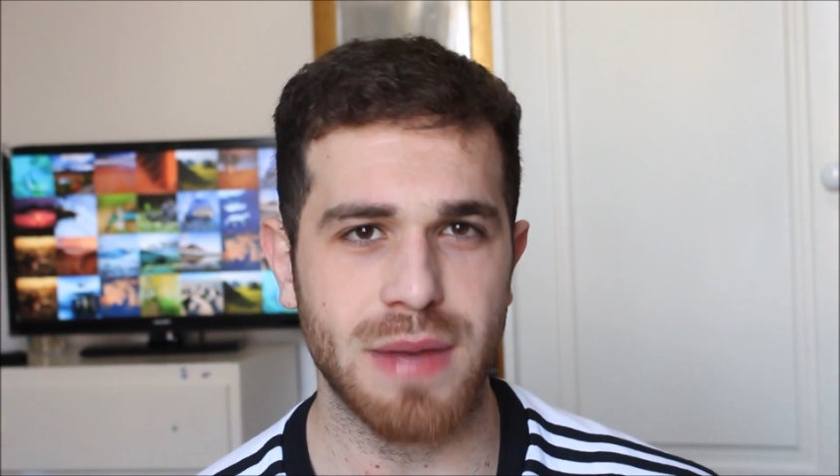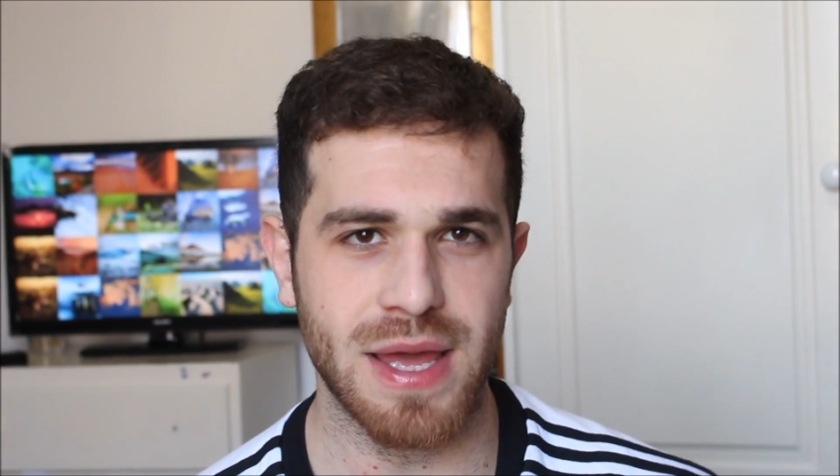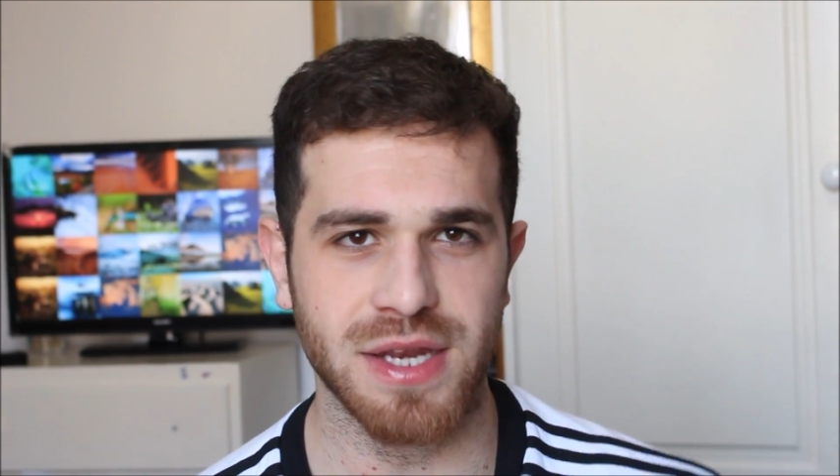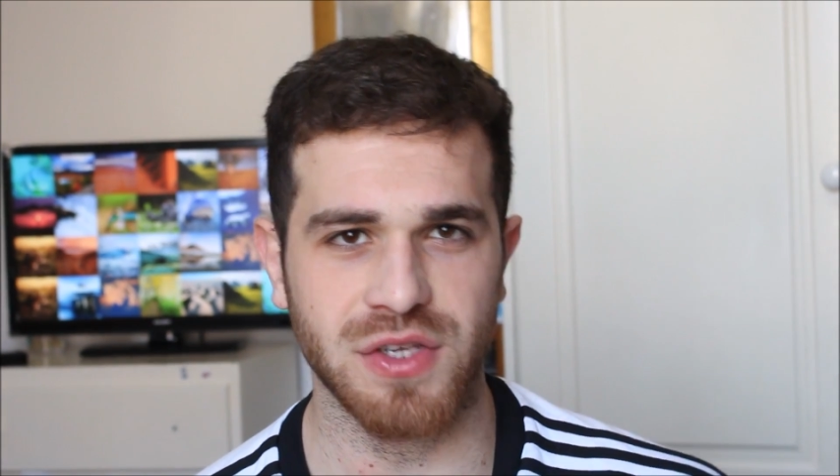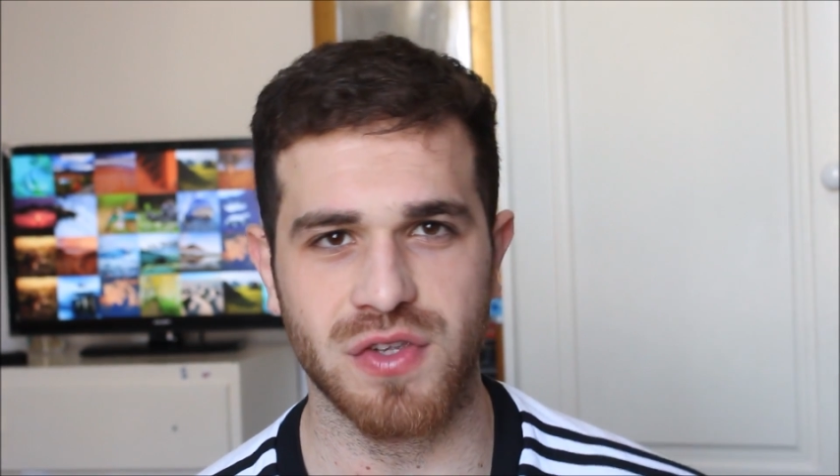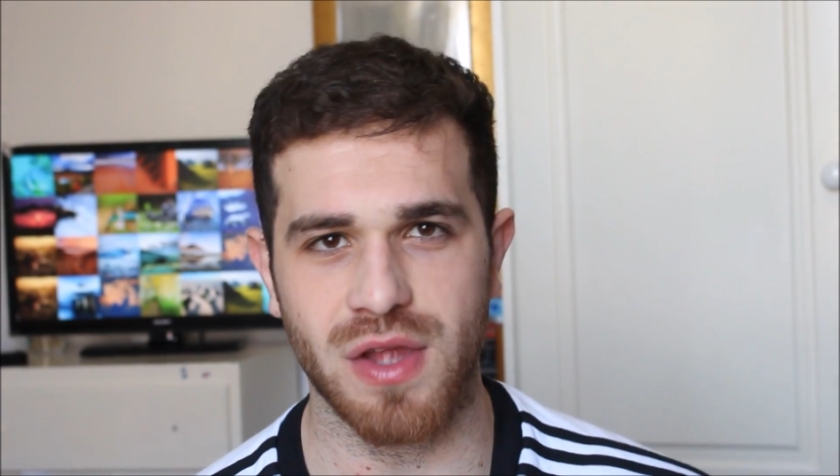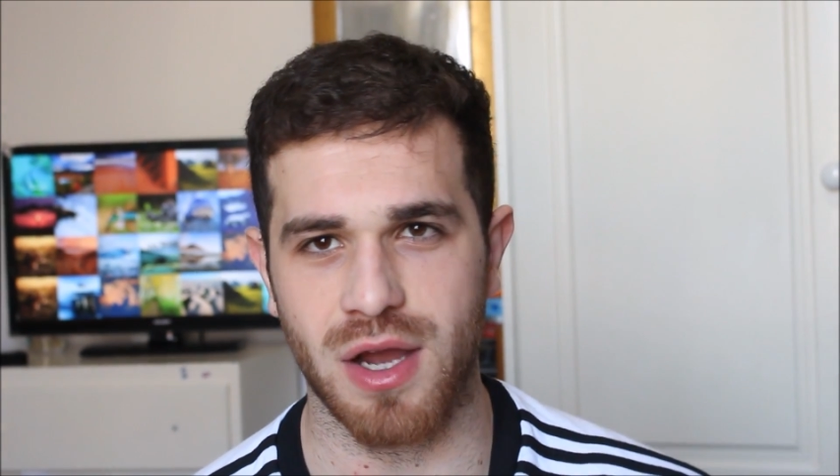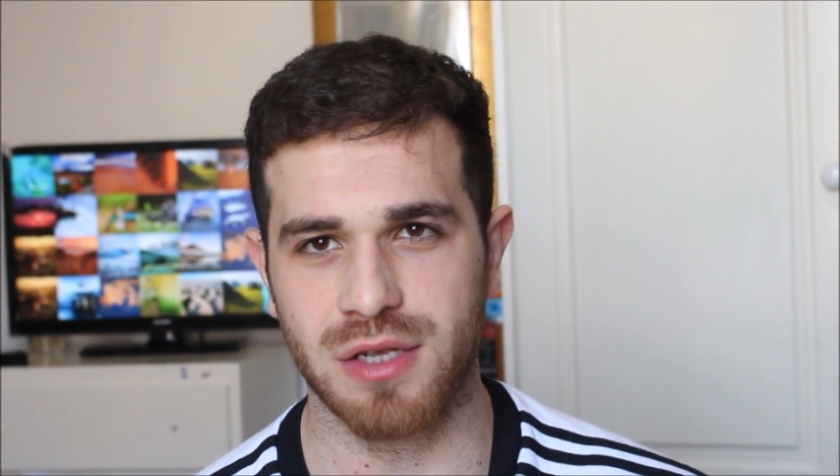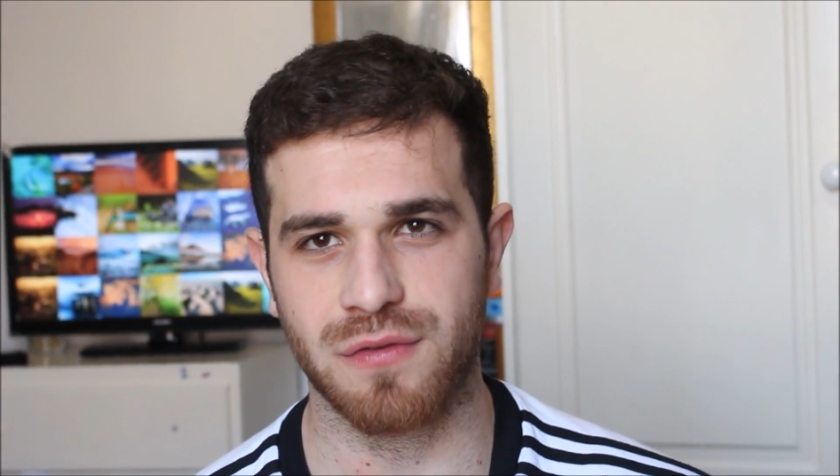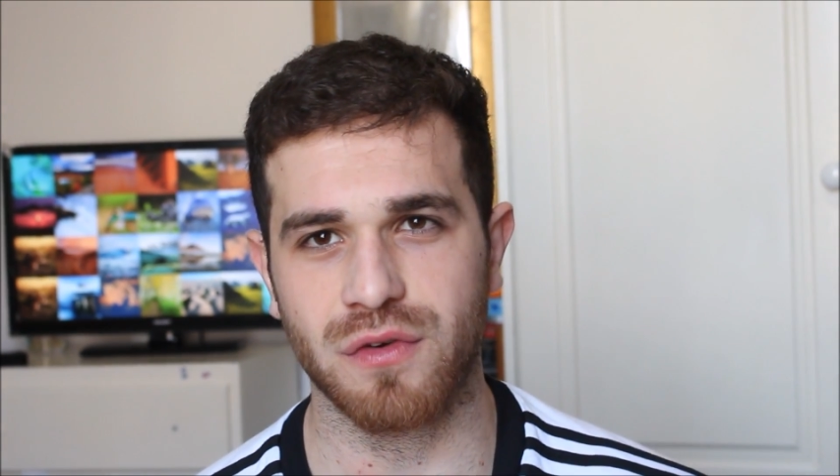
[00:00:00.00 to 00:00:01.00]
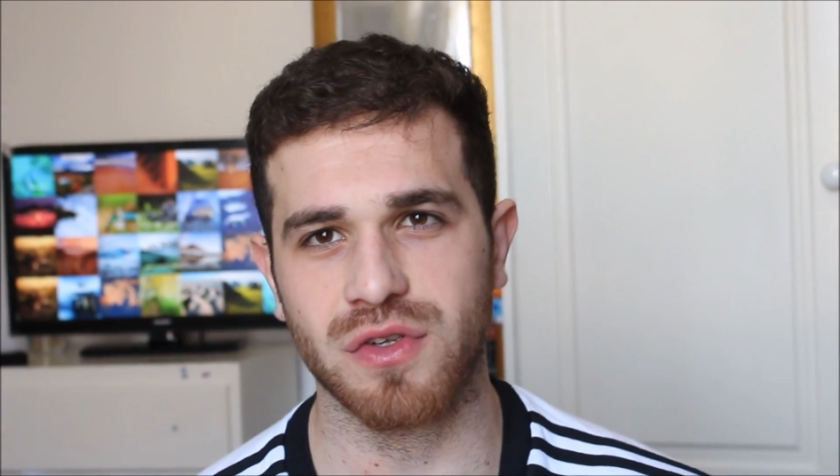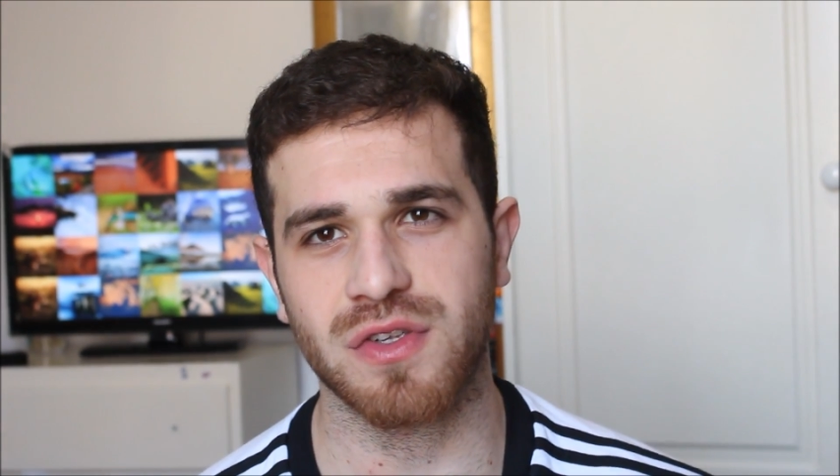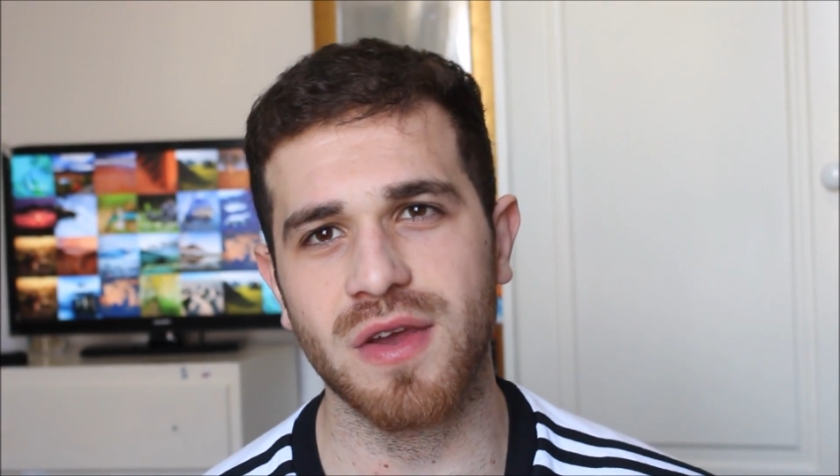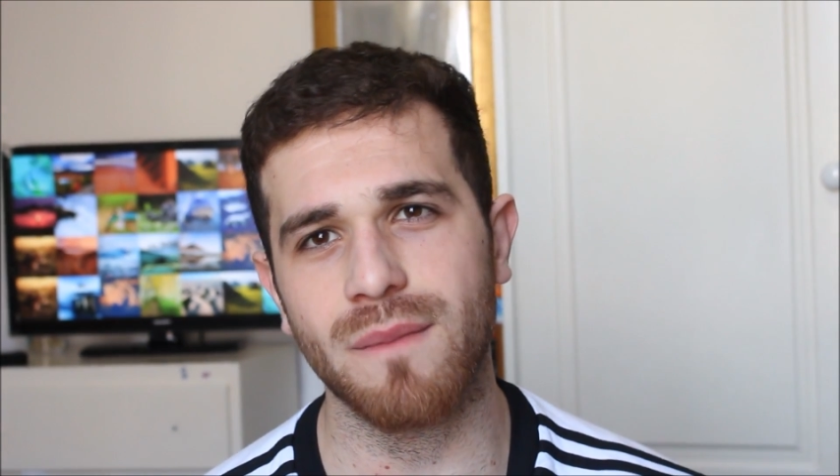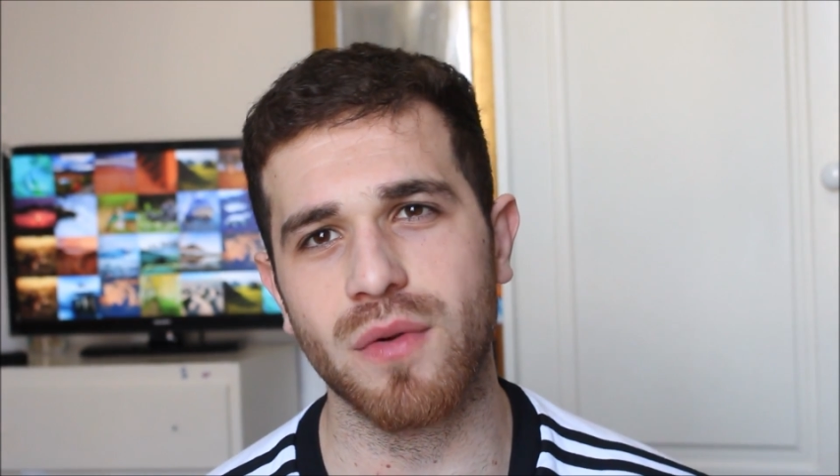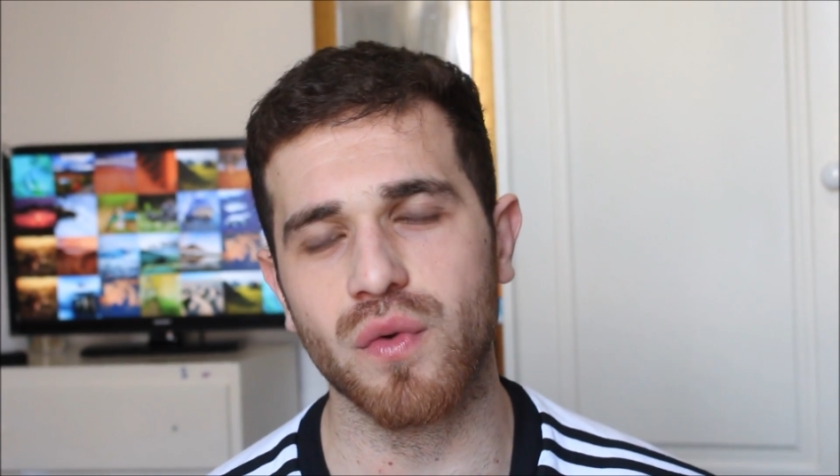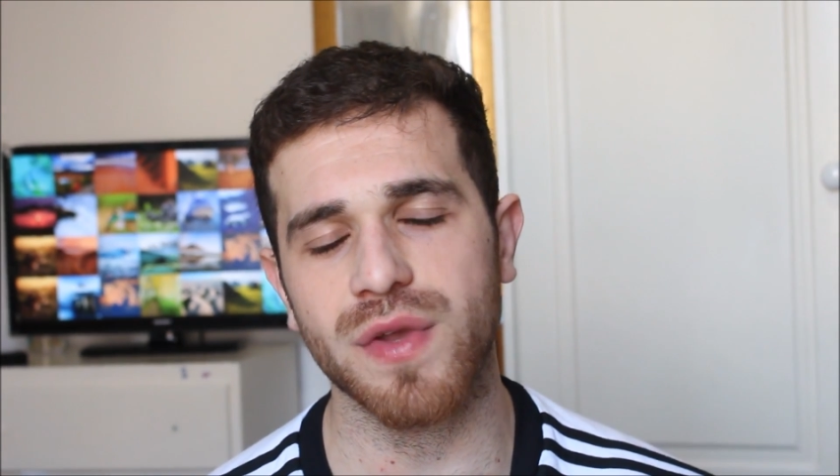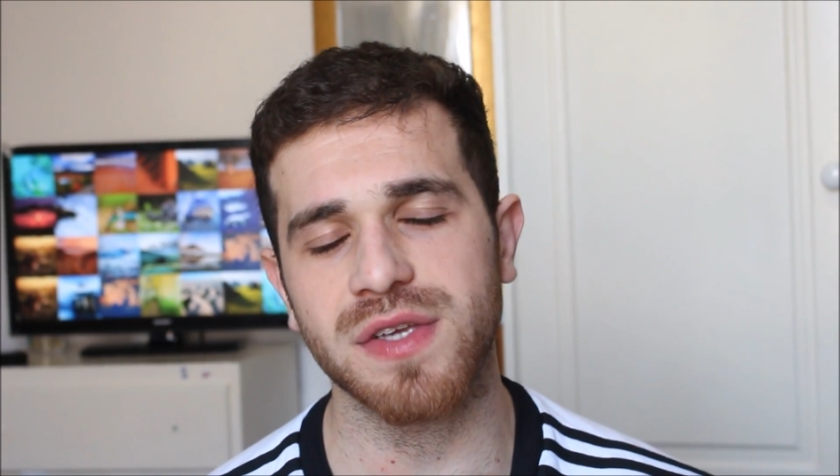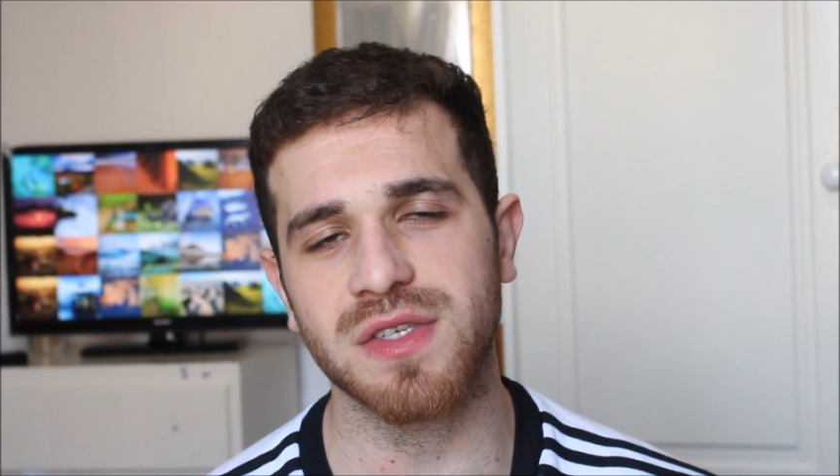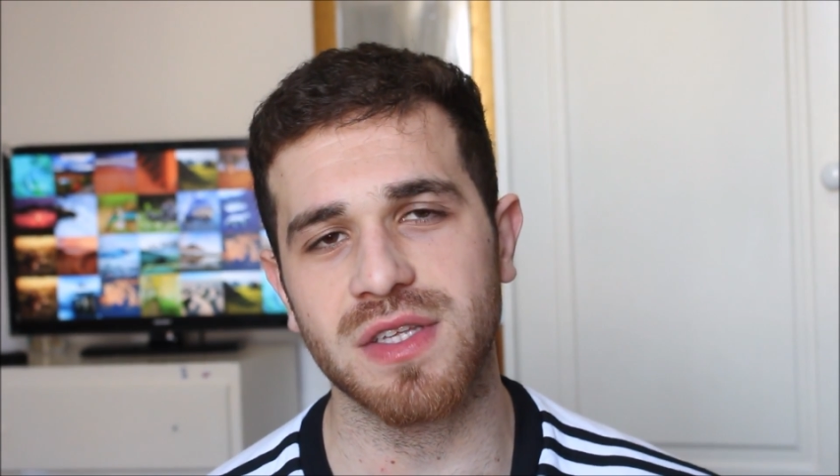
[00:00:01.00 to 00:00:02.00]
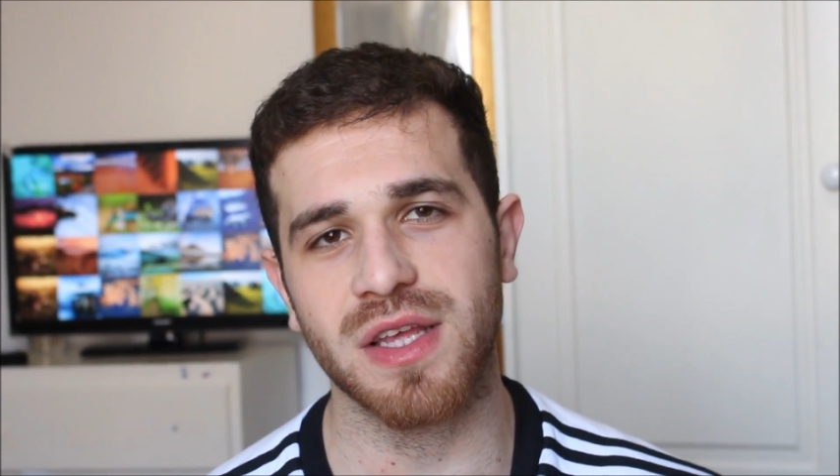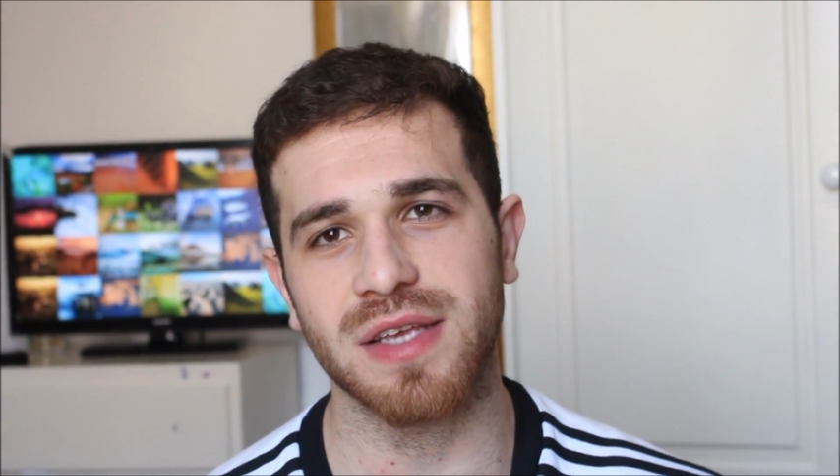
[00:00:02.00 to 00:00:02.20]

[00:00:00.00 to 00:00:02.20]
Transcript: penny stocks for a simple reason,